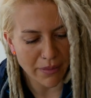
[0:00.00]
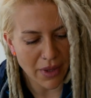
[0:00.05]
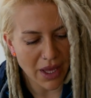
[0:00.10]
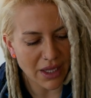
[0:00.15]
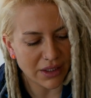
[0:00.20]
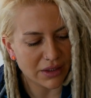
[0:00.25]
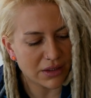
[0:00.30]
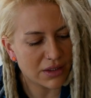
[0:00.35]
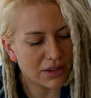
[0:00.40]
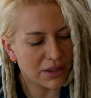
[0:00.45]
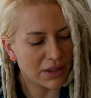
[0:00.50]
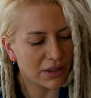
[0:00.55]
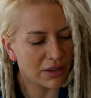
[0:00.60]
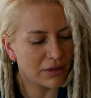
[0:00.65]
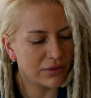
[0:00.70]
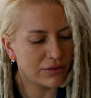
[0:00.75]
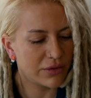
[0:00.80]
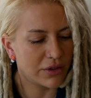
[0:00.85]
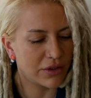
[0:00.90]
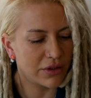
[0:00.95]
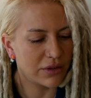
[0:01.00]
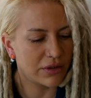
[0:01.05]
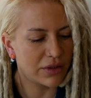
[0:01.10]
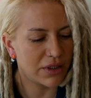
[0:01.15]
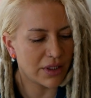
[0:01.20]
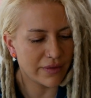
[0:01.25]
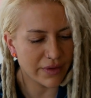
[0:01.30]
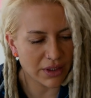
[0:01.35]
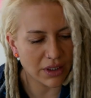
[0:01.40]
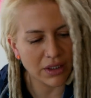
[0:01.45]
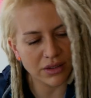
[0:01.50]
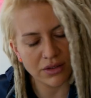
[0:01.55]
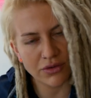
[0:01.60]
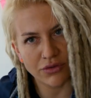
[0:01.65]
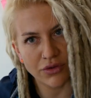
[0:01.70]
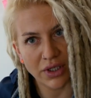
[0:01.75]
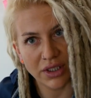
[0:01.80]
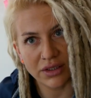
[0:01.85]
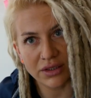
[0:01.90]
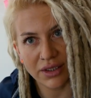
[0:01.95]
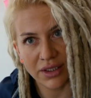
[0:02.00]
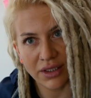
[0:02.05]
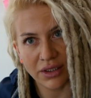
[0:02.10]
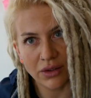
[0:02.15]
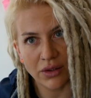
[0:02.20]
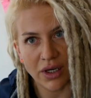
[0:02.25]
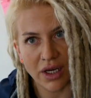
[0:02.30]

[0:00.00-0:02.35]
bad deal for 7 days of racing.